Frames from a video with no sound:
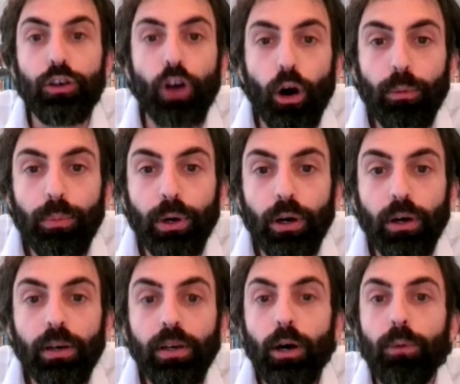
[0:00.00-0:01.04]

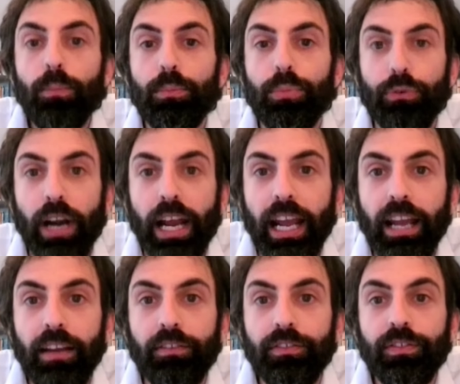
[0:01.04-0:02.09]
noble,
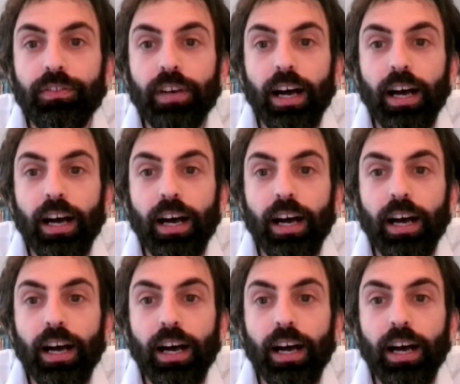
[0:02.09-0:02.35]
brave,